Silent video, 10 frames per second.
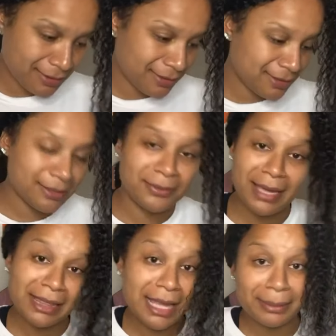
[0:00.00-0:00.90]
So, we
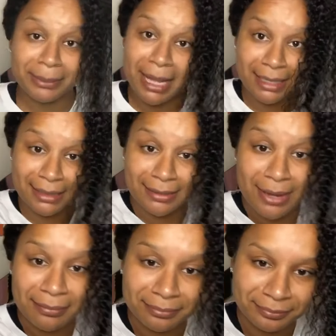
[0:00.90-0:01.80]
got a lot of products, okay?
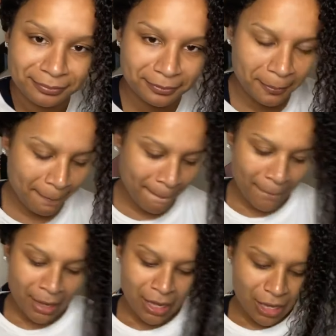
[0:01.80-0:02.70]

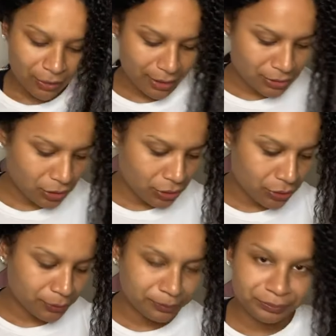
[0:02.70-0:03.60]
Okay,
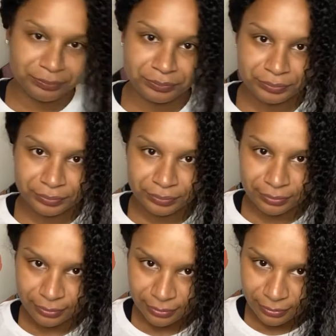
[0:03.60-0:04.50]
so
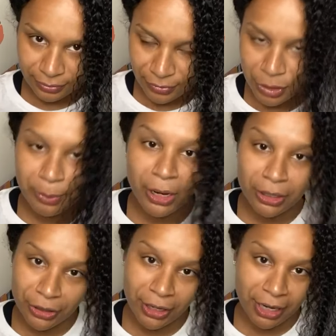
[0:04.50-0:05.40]
you part
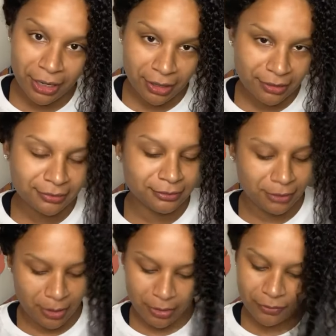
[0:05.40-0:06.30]
her hair,
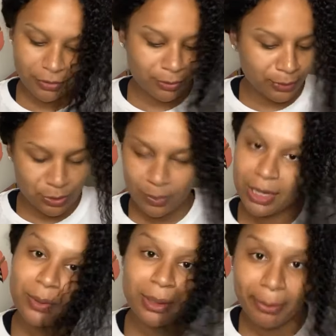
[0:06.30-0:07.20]
however, which way you
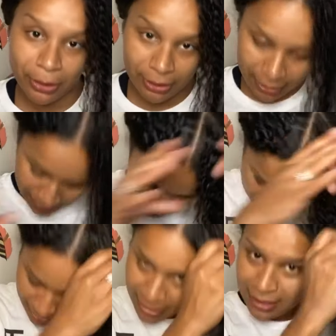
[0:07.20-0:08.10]
want to part it.
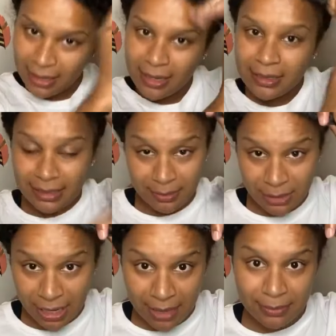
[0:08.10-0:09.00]

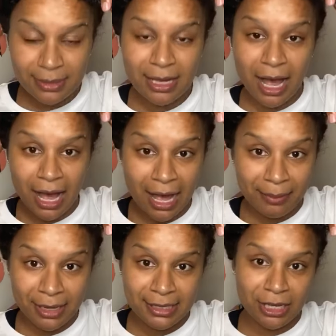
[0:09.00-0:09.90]
Sometimes I
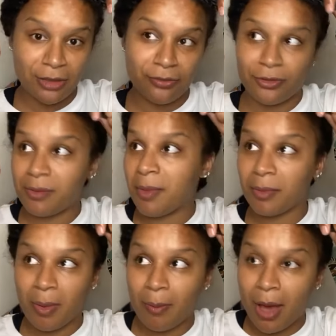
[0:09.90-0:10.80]
myself, or I remember
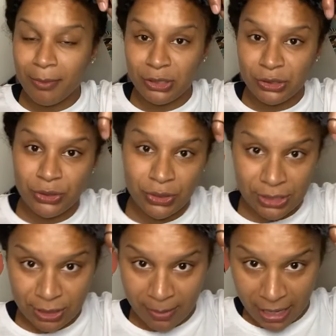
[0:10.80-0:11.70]
my mom used to do this
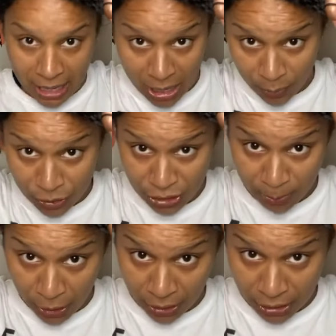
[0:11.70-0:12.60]
to my hair, would just
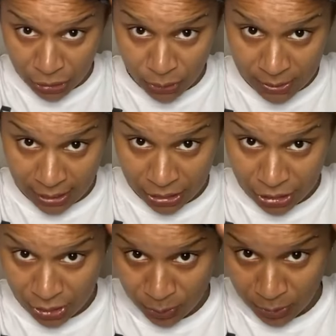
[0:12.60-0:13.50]
part it in two
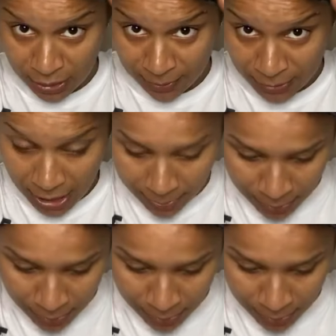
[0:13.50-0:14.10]
sections, one up top